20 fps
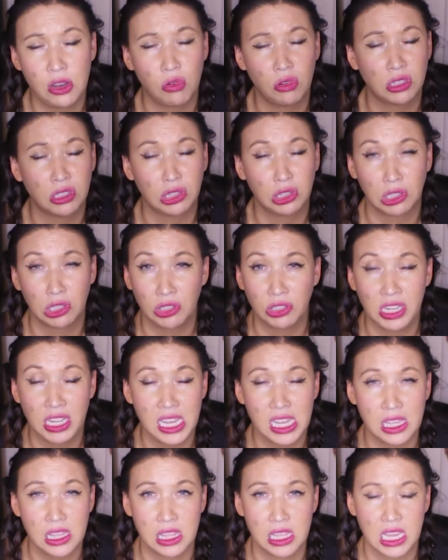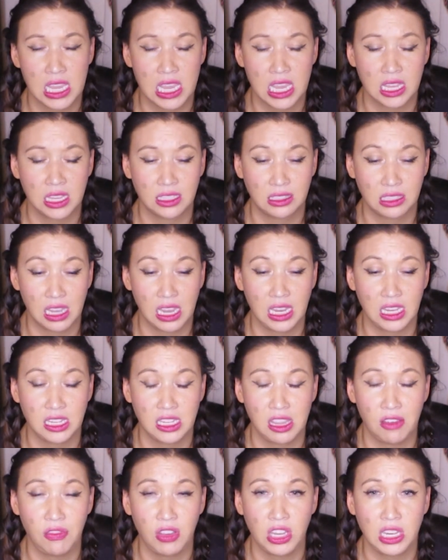or learning the
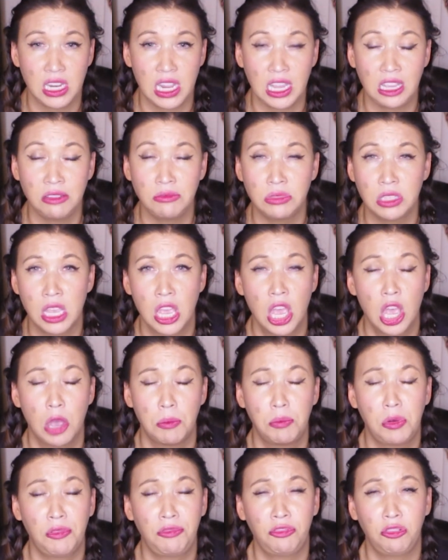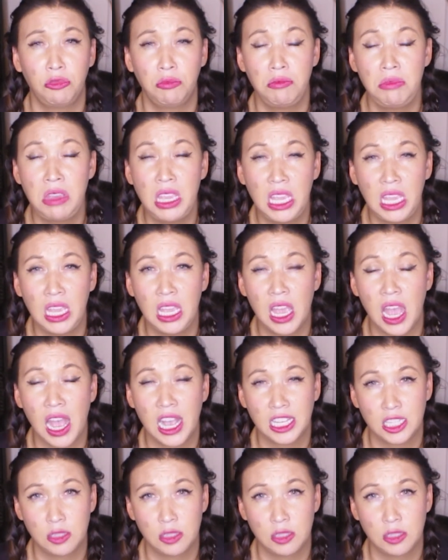scientific names, but for me, I